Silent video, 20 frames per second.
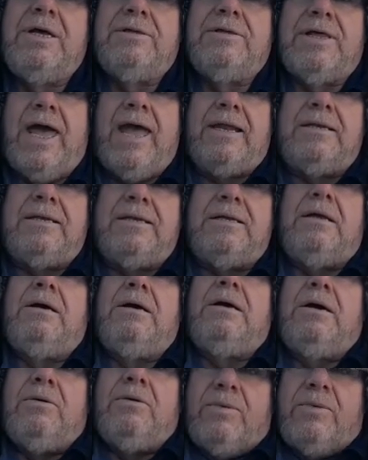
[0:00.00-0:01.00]
then
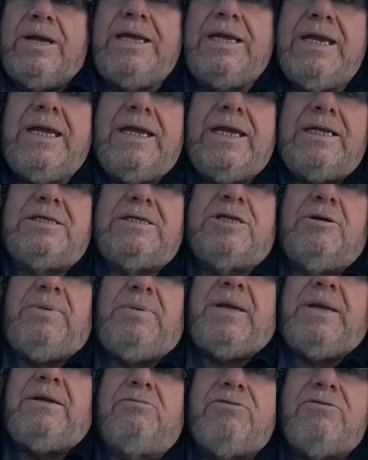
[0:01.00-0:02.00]
we need to
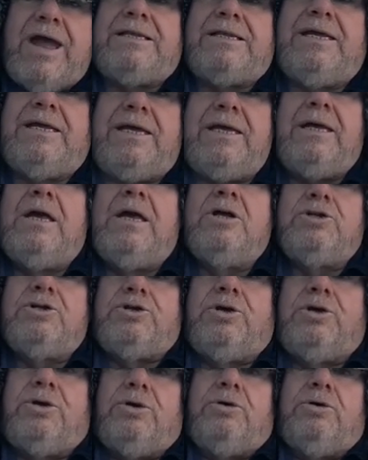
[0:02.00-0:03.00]
be ready
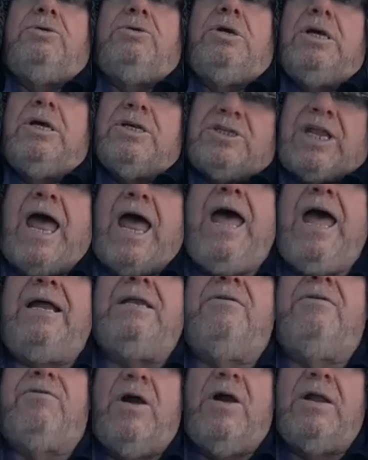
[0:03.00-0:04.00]
to
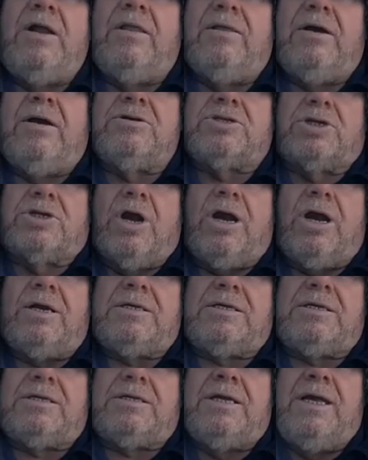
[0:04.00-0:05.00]
stand in front of those
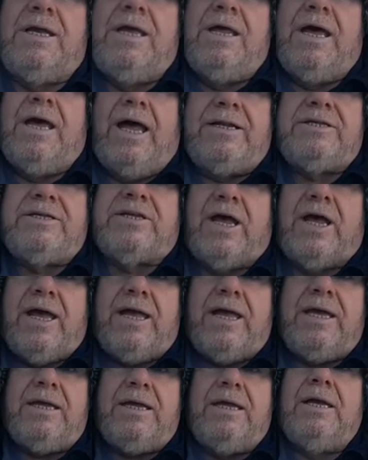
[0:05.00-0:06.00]
trucks and
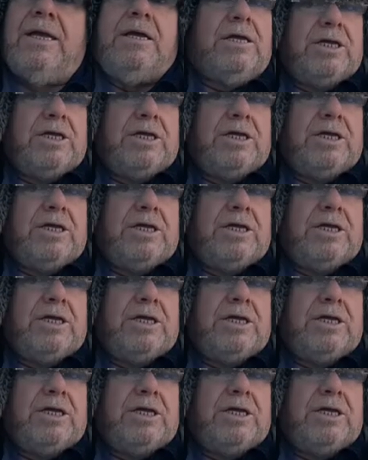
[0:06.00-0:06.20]
say,